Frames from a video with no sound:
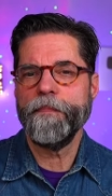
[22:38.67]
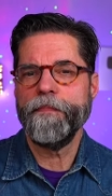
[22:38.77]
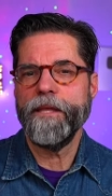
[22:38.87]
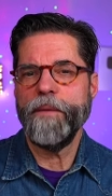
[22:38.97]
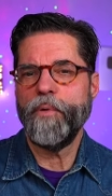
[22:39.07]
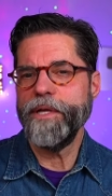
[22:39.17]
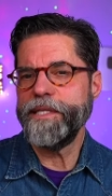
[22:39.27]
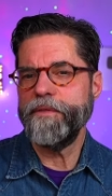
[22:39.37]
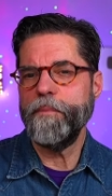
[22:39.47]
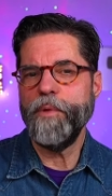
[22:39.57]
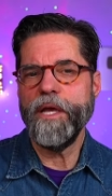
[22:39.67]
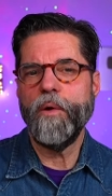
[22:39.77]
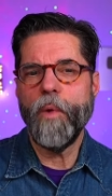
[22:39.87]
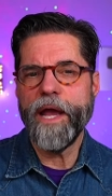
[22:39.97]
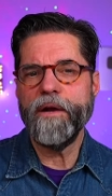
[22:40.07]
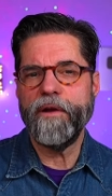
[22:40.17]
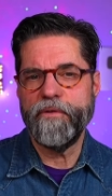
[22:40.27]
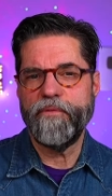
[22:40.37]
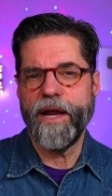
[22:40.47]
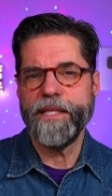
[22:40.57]
He points out that being a waiter in
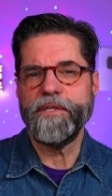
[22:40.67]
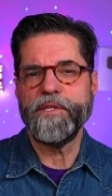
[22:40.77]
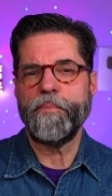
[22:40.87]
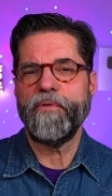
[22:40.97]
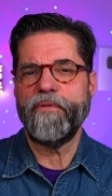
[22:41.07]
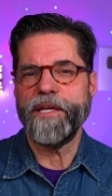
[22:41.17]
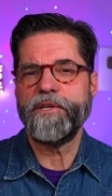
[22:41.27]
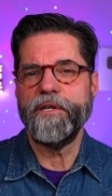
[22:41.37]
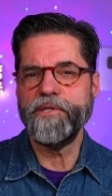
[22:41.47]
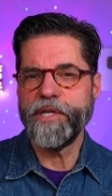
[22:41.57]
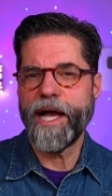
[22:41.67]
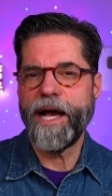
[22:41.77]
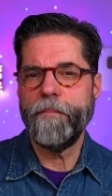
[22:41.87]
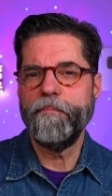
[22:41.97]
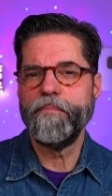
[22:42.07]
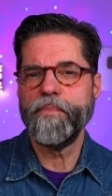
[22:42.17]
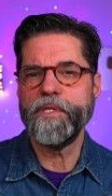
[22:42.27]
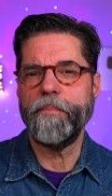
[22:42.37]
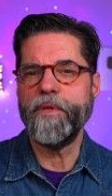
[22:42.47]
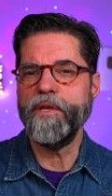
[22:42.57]
France is a professional job,
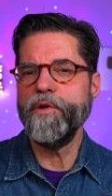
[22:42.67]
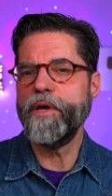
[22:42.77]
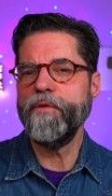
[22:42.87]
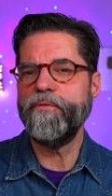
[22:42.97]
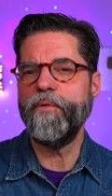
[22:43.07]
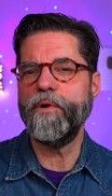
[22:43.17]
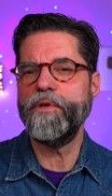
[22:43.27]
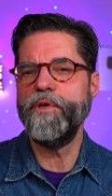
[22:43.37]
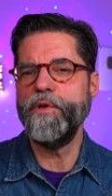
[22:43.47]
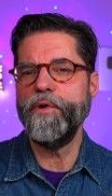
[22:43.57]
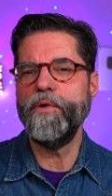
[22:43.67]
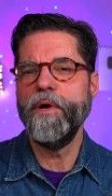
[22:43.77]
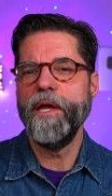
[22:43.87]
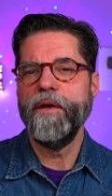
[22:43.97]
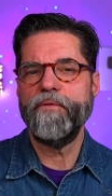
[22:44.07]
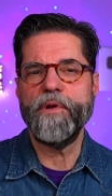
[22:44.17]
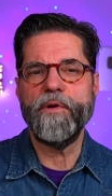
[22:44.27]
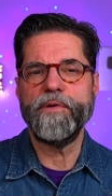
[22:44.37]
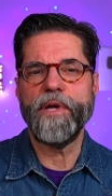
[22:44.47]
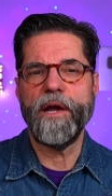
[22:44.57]
something you can afford to do for
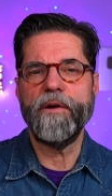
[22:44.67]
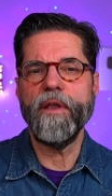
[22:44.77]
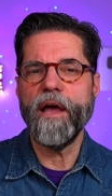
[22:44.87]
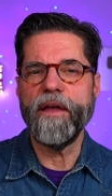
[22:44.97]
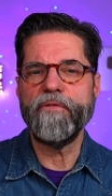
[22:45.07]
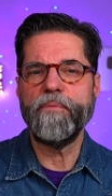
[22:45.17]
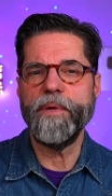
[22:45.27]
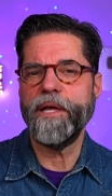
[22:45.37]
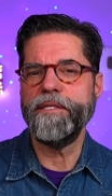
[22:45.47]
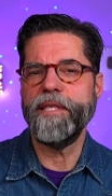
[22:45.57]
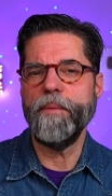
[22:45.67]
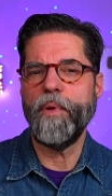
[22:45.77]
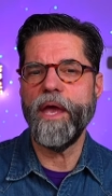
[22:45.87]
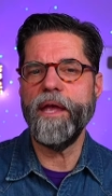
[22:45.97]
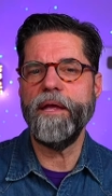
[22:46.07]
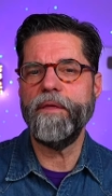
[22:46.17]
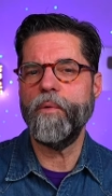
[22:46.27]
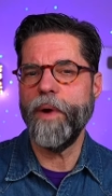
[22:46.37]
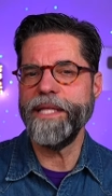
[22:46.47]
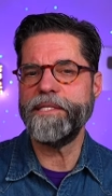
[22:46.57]
your entire life because they pay their
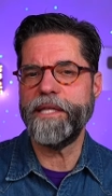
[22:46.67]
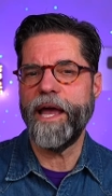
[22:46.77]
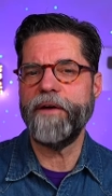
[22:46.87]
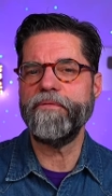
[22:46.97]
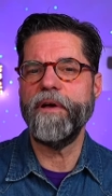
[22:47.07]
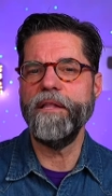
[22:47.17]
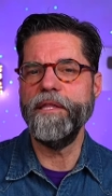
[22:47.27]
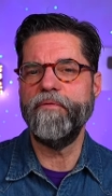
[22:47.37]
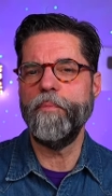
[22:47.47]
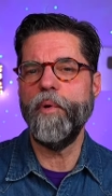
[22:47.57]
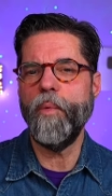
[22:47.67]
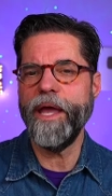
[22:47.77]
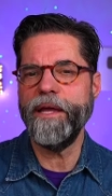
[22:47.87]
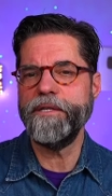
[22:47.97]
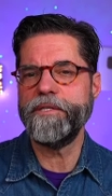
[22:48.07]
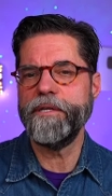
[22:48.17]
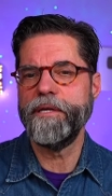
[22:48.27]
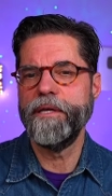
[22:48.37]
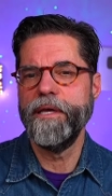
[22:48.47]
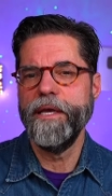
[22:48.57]
waitstaff a livable wage.
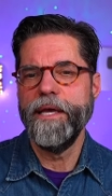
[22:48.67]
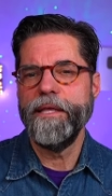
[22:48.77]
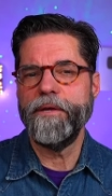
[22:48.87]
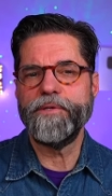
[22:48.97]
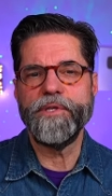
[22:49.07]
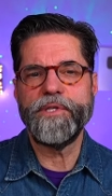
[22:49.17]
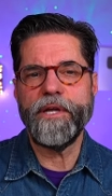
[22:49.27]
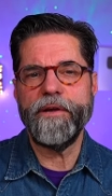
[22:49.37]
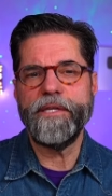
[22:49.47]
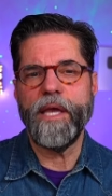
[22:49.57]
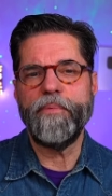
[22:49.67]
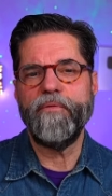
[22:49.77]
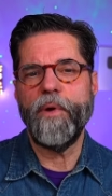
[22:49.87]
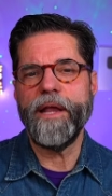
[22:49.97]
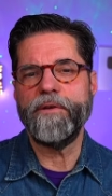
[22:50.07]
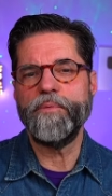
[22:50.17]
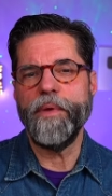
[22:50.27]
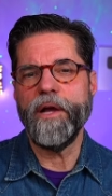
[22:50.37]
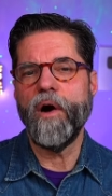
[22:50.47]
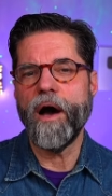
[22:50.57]
There's this stereotype of waiters
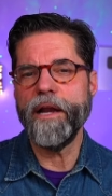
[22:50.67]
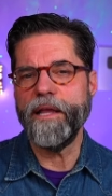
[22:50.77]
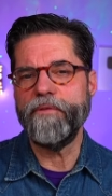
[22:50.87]
being haughty